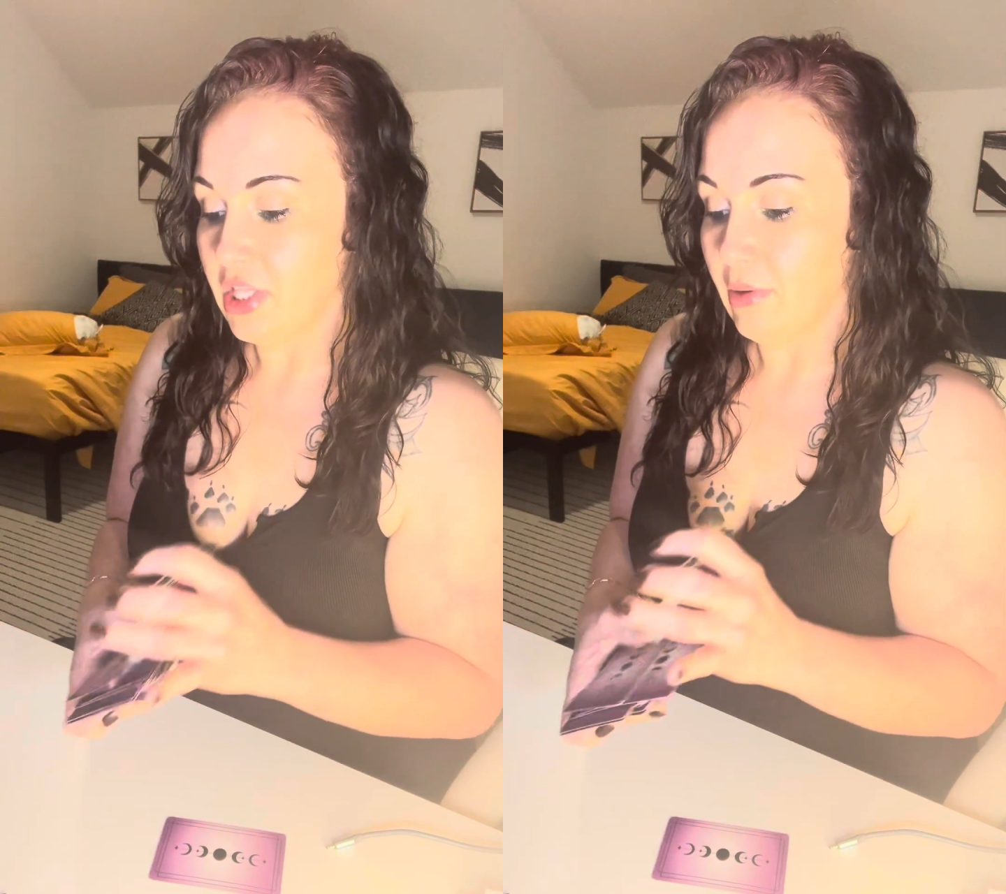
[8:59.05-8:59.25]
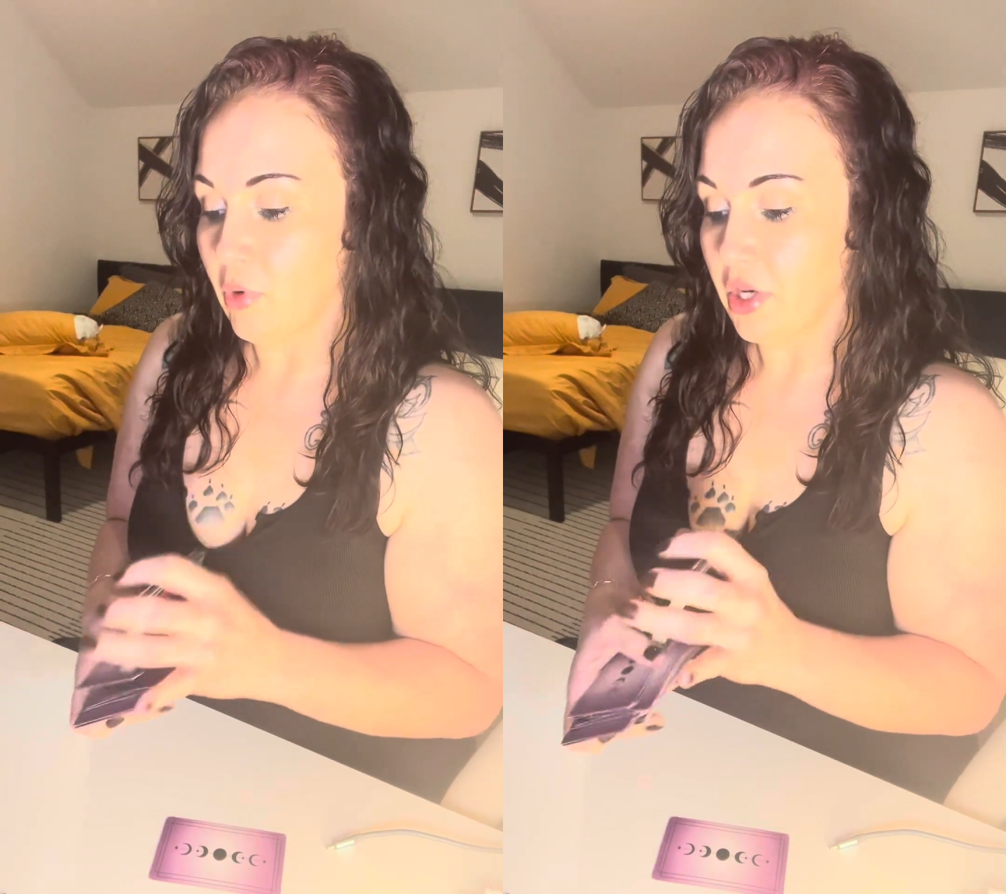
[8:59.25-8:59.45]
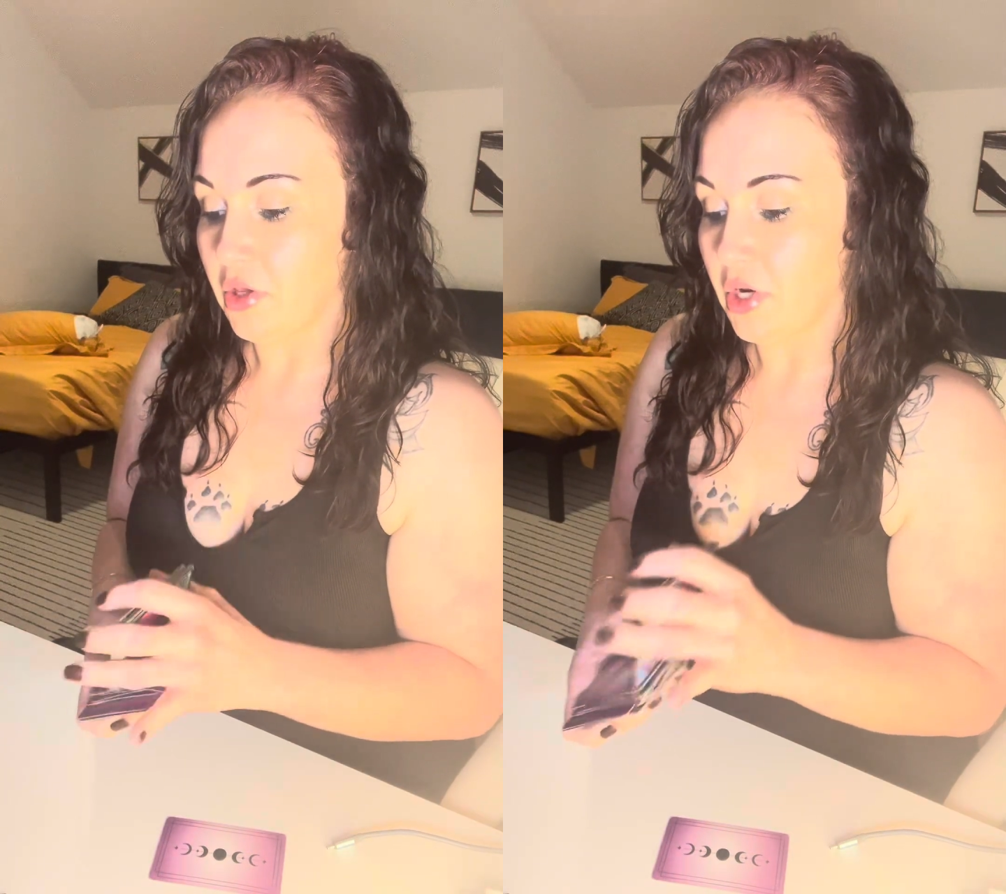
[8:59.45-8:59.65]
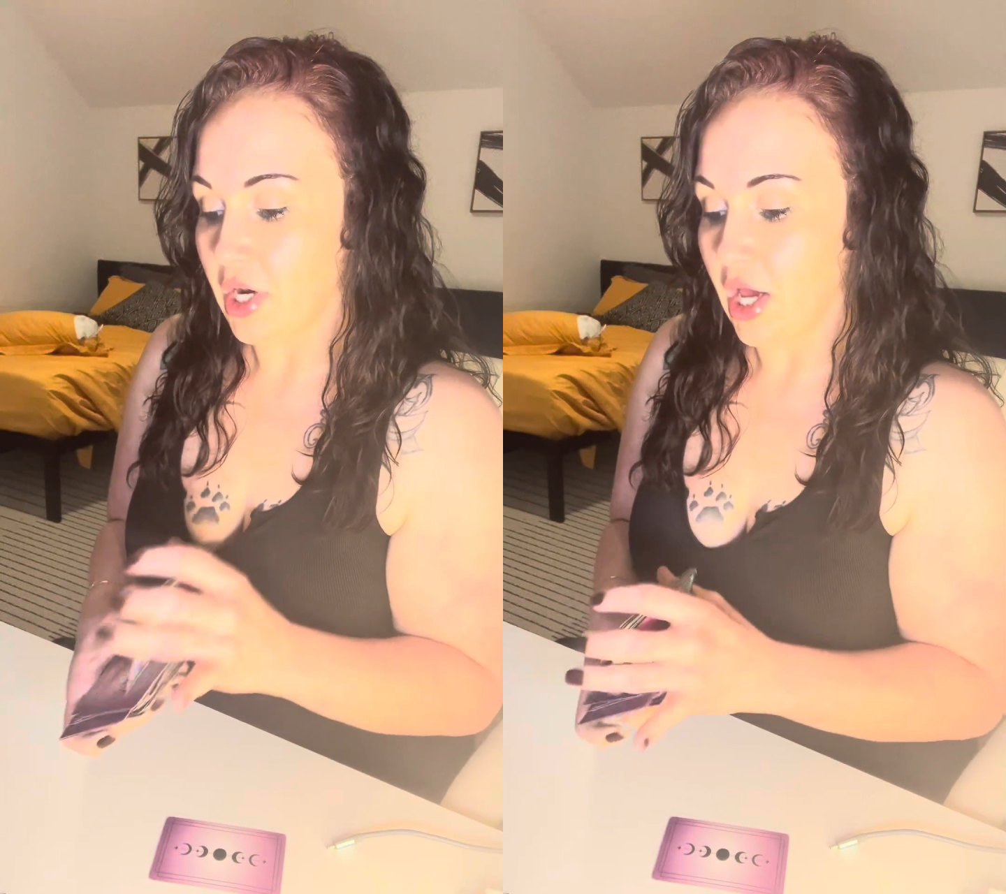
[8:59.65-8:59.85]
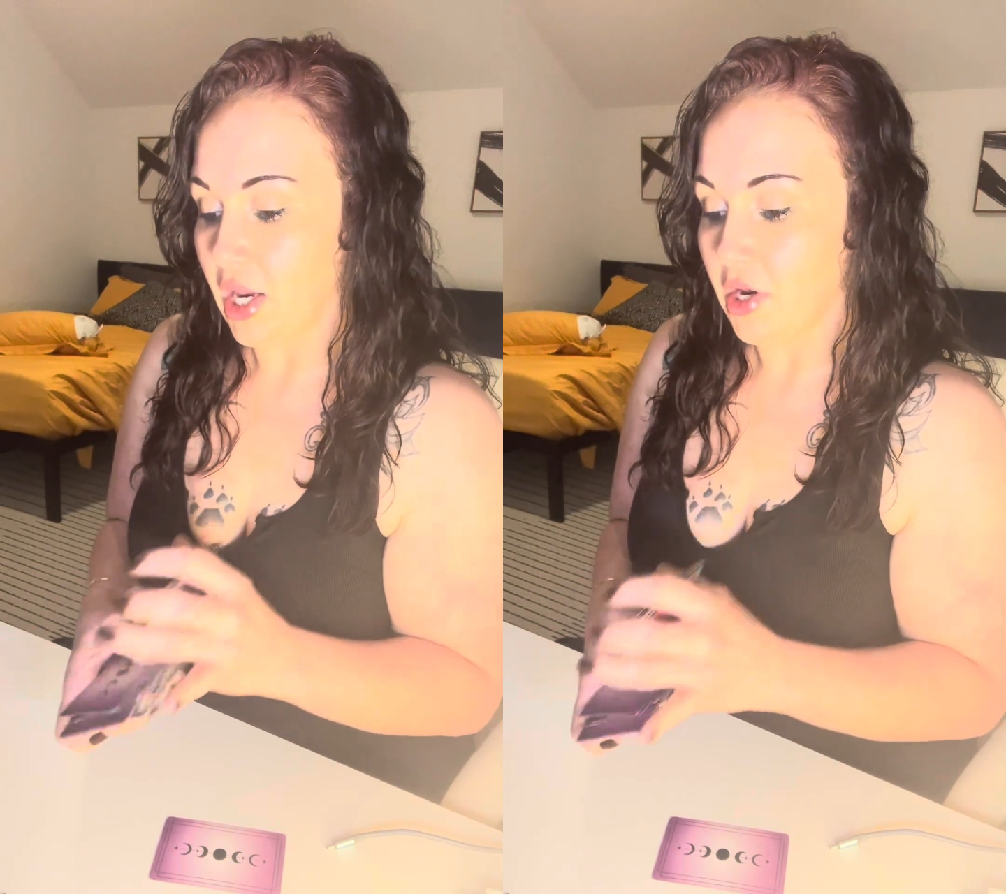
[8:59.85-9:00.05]
them wanting you to
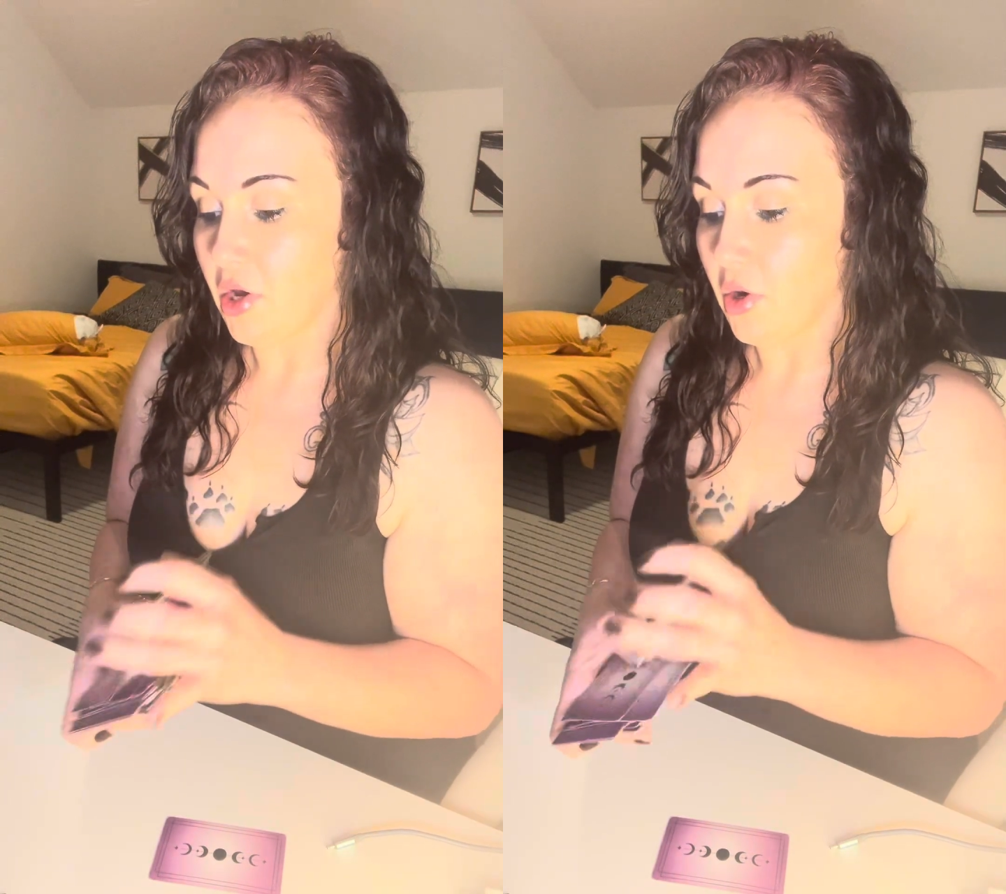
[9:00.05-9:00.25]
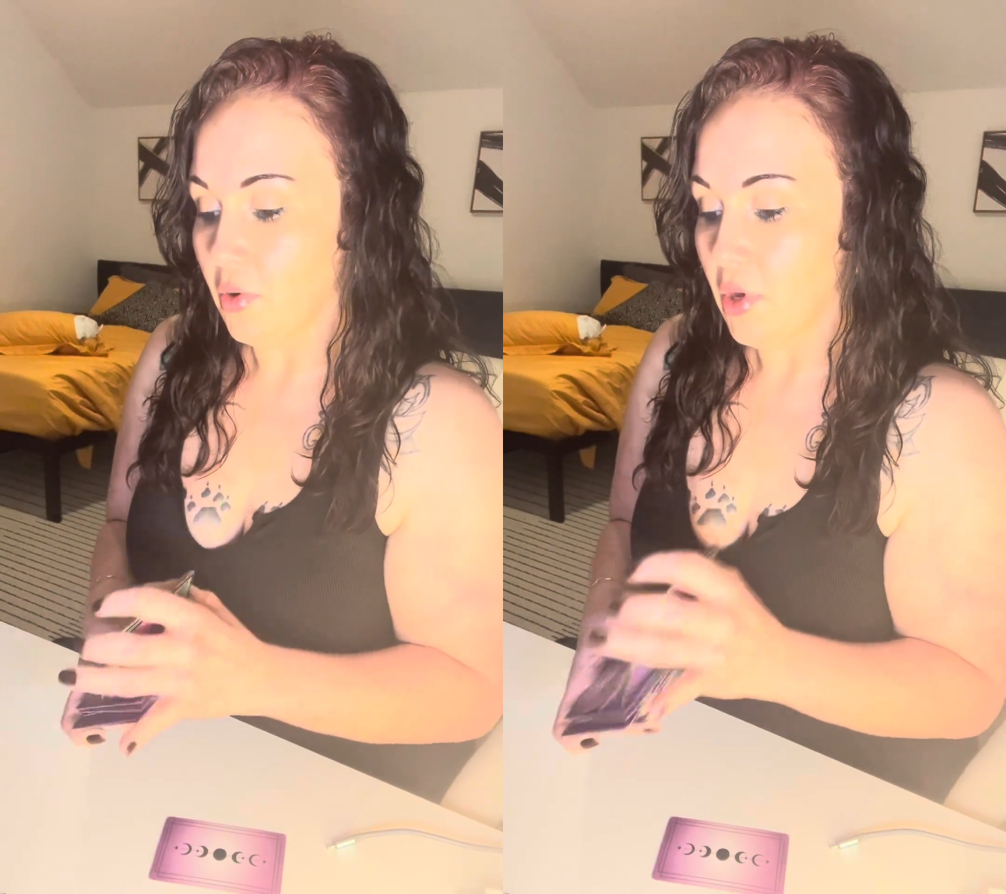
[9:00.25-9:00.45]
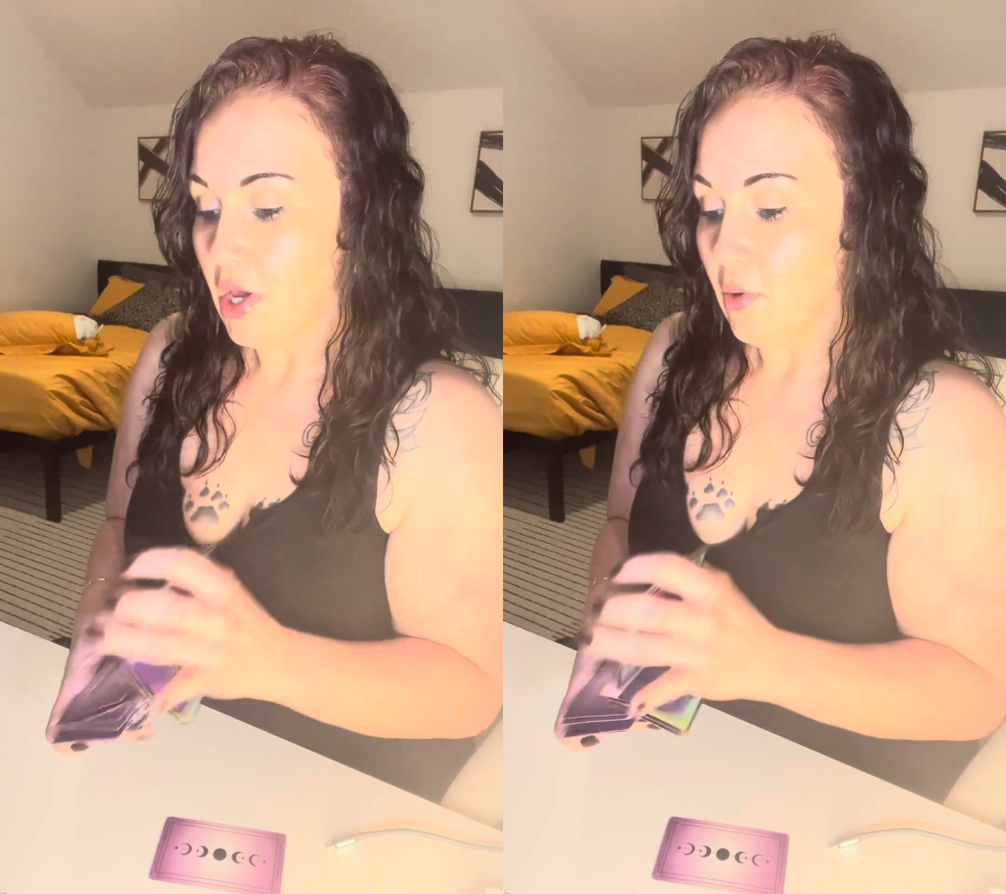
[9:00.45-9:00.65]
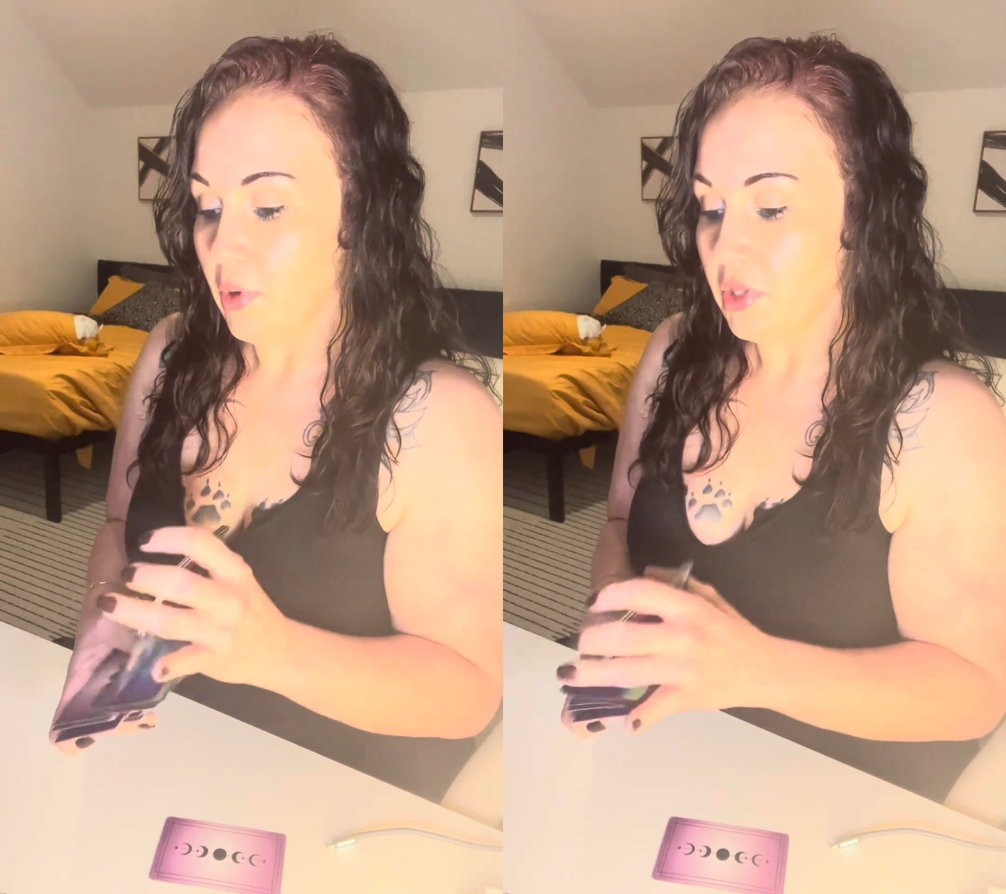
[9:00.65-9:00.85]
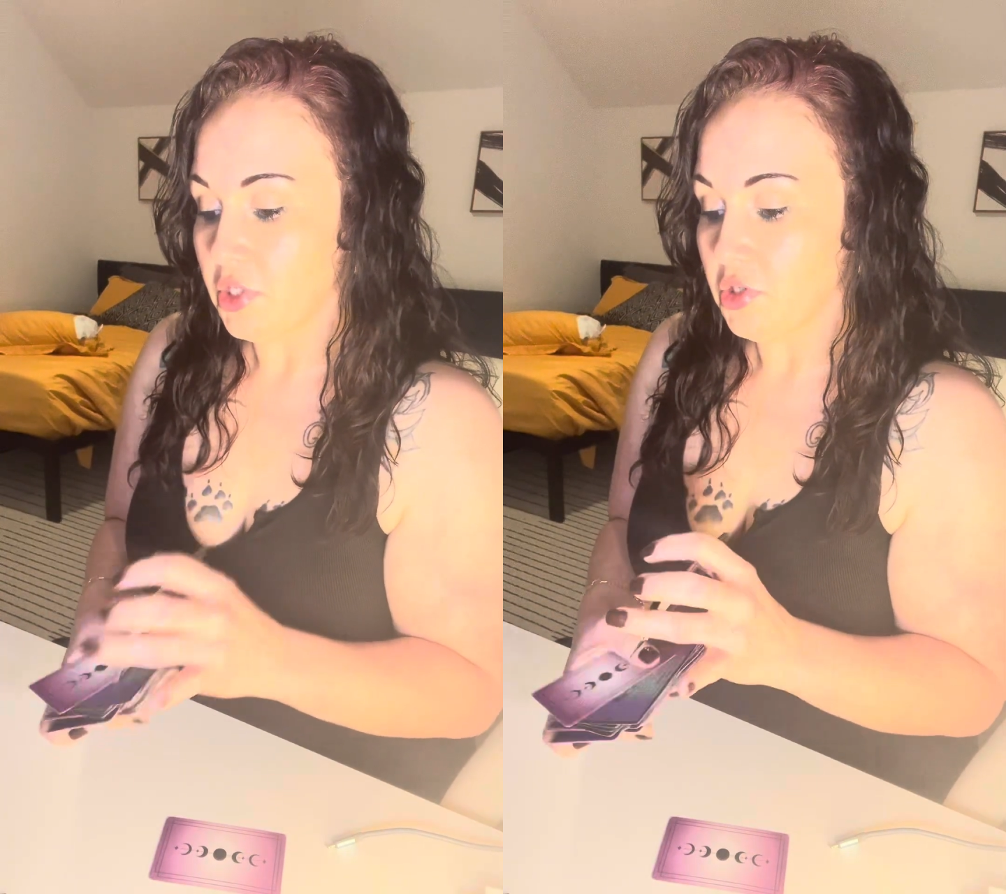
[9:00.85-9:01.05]
not know
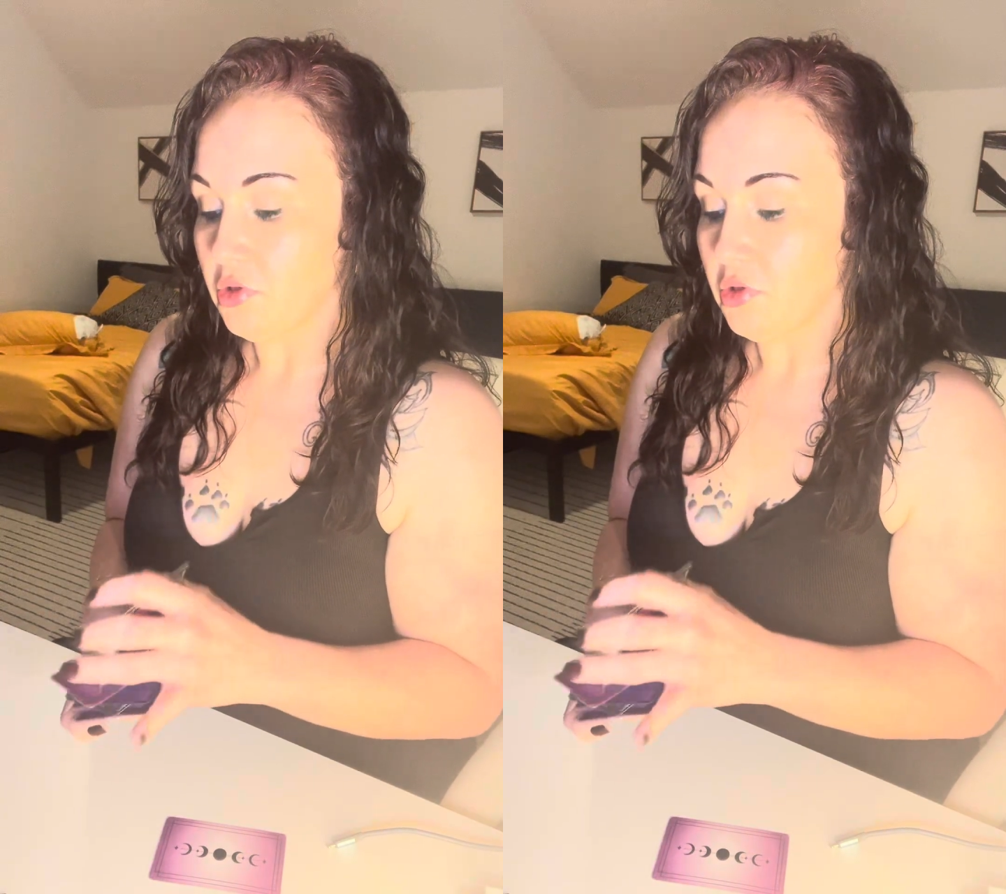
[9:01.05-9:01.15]
what the truth